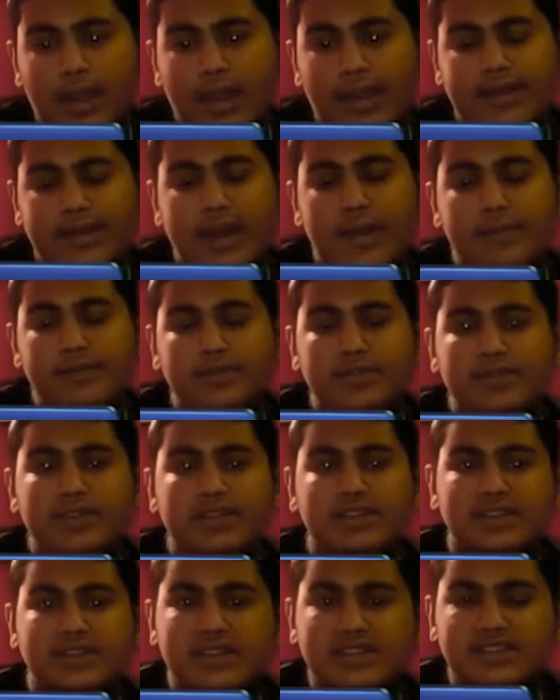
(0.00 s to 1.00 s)
It comes with
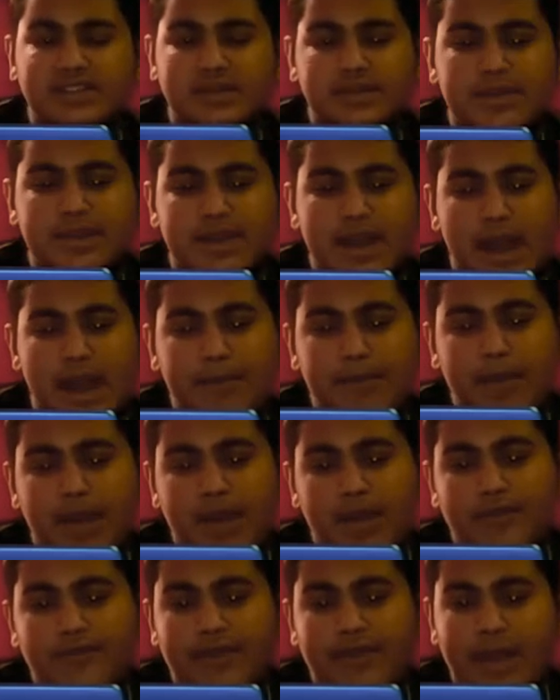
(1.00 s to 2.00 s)
the 3GB RAM,
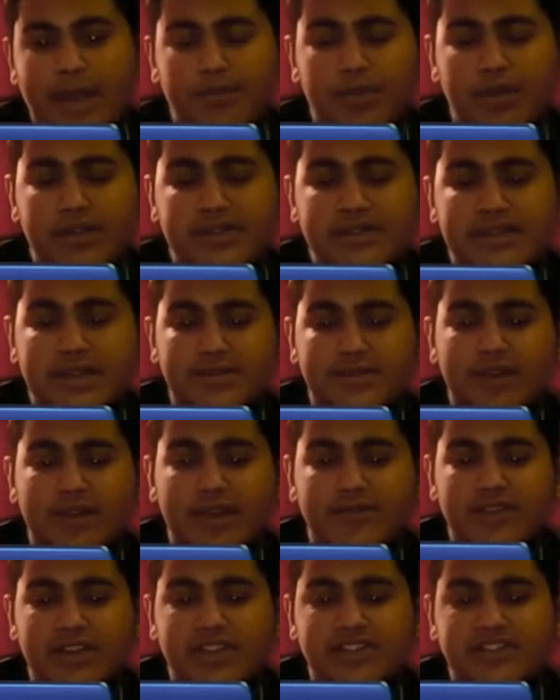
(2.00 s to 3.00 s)

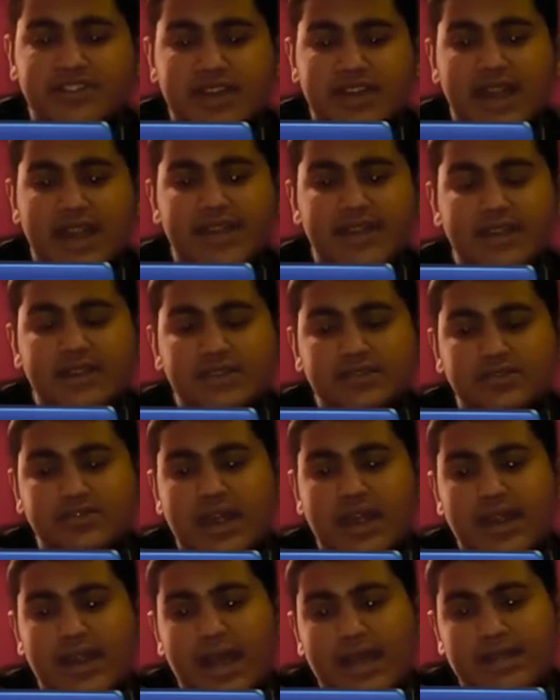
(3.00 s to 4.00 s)
5.65 inch,
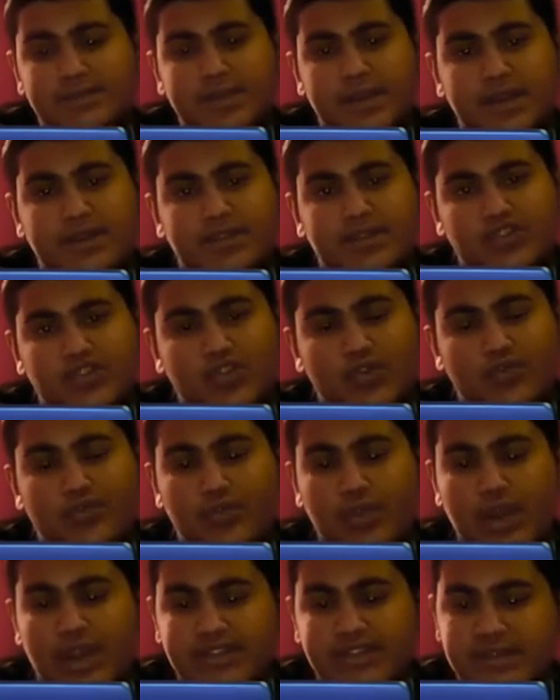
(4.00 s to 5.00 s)
18:9 aspect ratio,
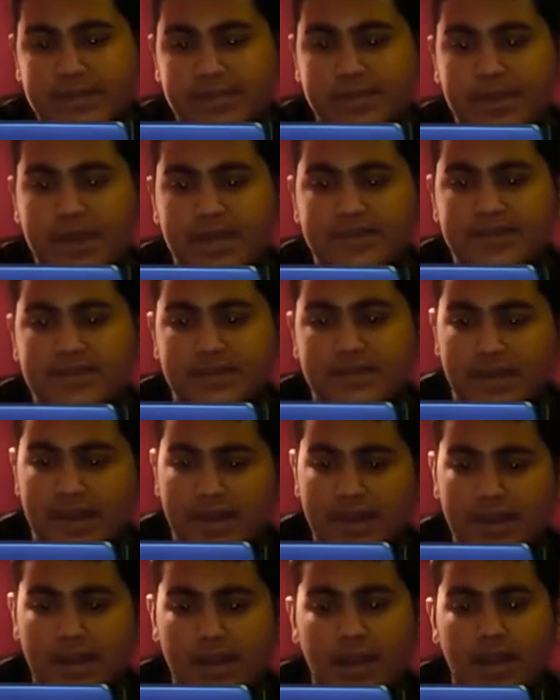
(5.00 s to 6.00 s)
Full HD Plus
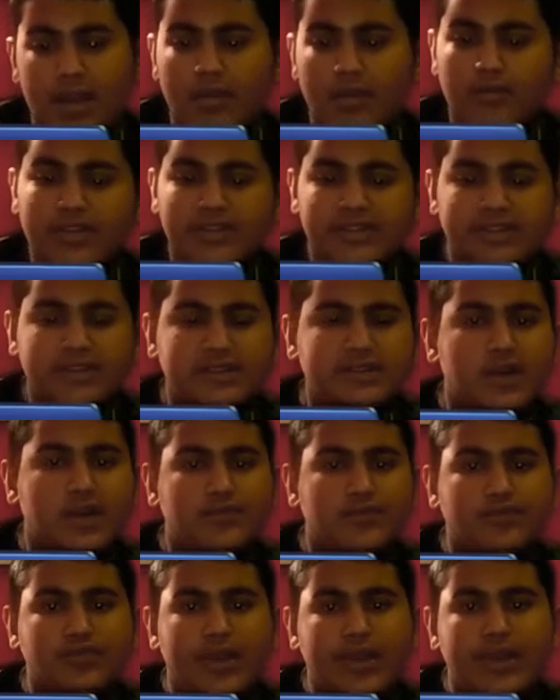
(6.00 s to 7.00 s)
screen, which is
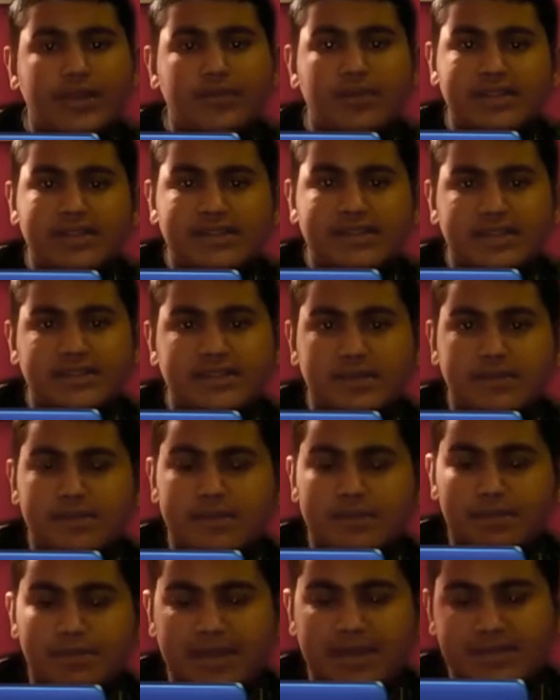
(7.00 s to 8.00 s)
of 2116
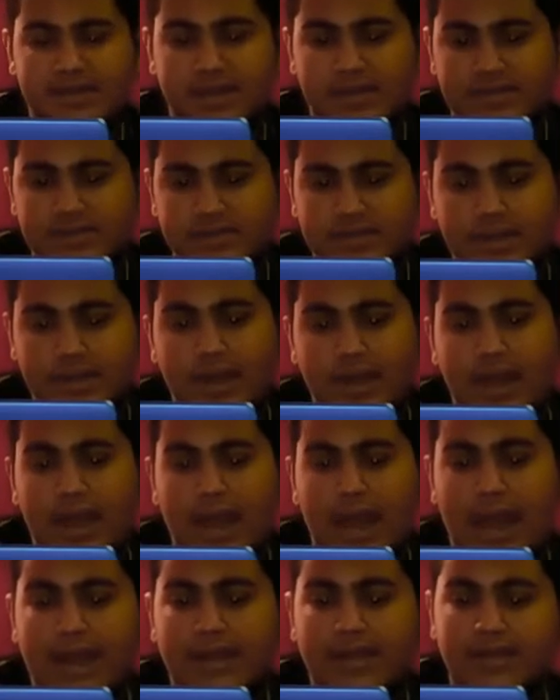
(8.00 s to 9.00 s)
pixels,
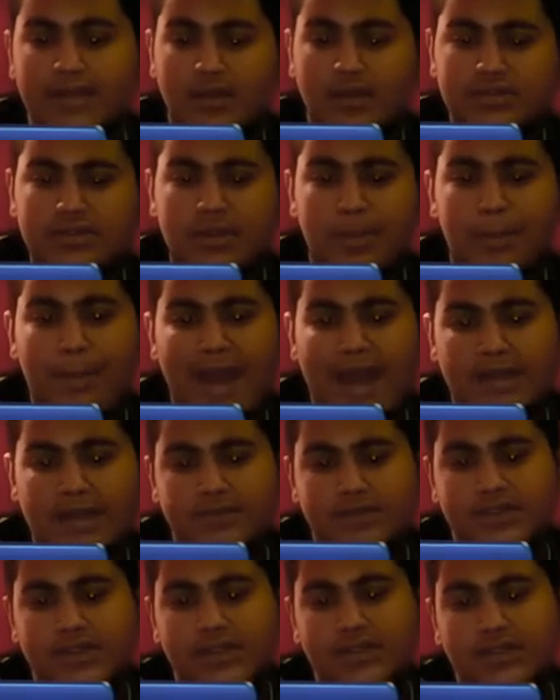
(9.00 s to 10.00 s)
and it also
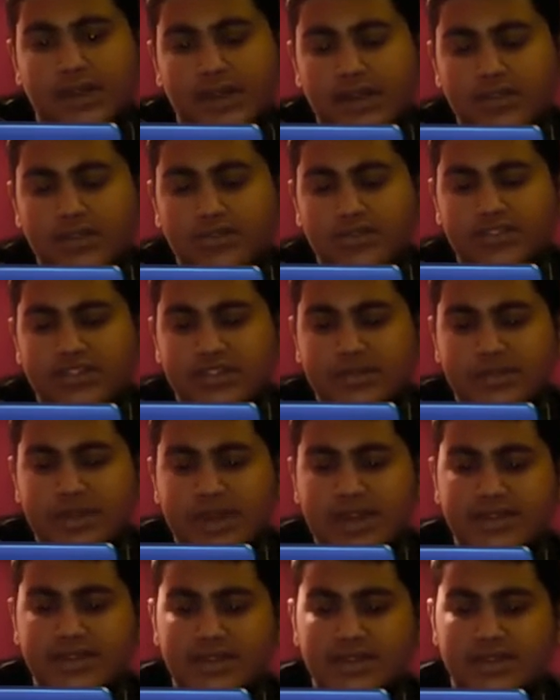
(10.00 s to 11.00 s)
packs with the
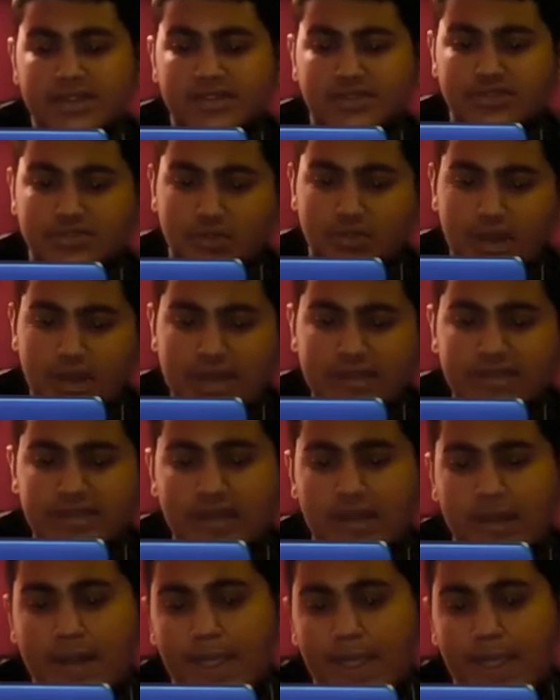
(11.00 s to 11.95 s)
32GB internal storage